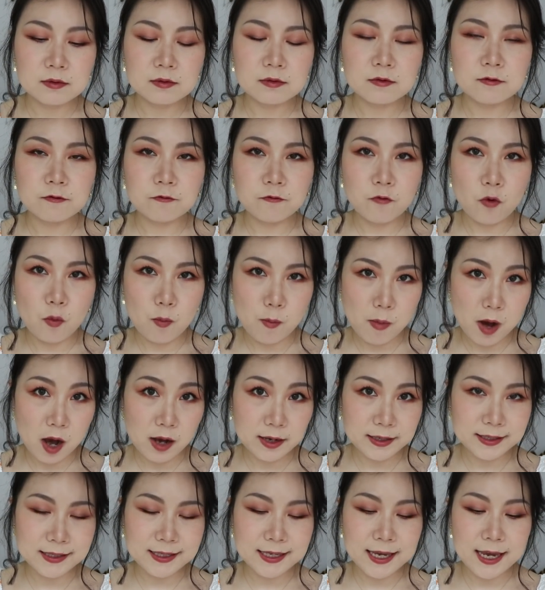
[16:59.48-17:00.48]
for my
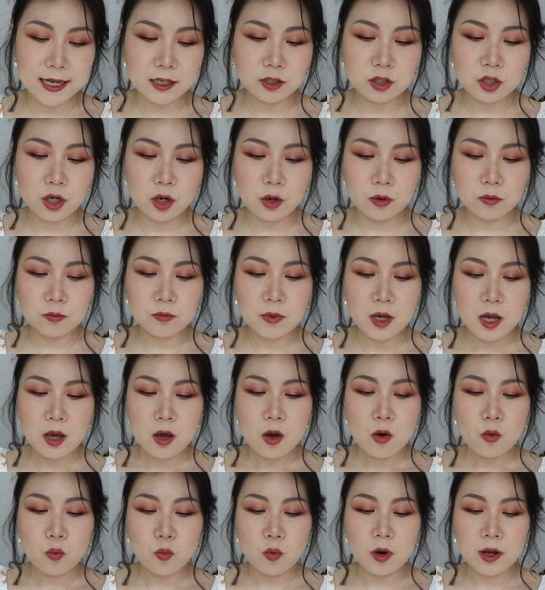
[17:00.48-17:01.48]
skin tone.
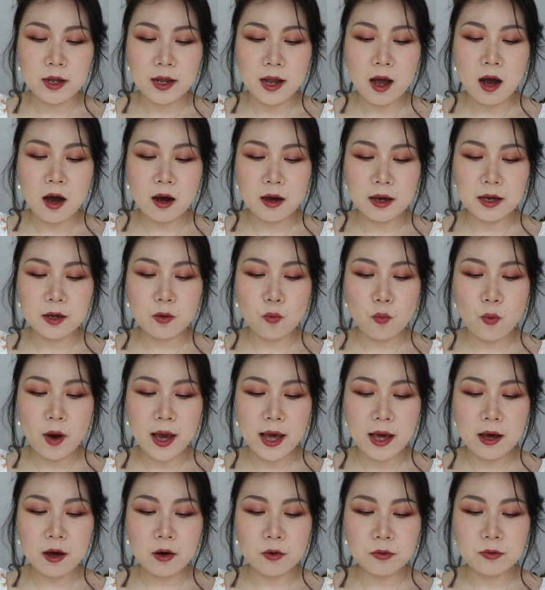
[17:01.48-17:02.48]
When I
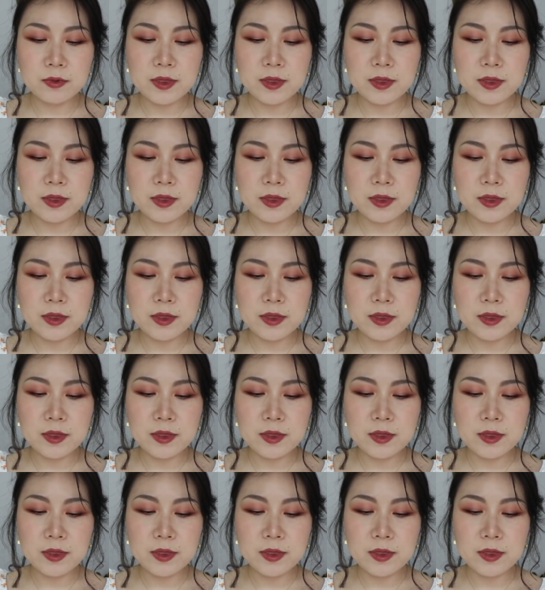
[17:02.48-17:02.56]
wear